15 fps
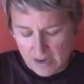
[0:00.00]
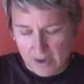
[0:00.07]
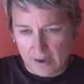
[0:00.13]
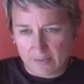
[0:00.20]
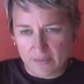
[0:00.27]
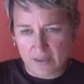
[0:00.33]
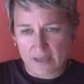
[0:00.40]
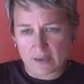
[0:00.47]

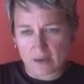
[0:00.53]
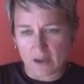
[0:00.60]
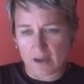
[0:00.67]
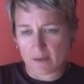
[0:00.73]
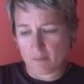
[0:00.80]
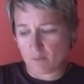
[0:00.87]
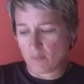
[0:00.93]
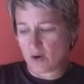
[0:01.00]
And then
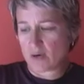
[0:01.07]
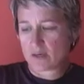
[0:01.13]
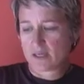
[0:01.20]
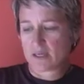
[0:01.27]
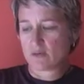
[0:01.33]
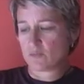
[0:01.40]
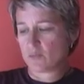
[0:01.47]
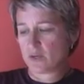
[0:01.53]
mark
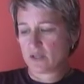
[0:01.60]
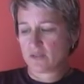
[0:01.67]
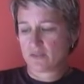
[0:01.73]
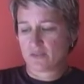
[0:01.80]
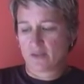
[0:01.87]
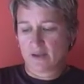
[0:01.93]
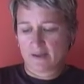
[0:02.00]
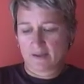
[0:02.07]
it with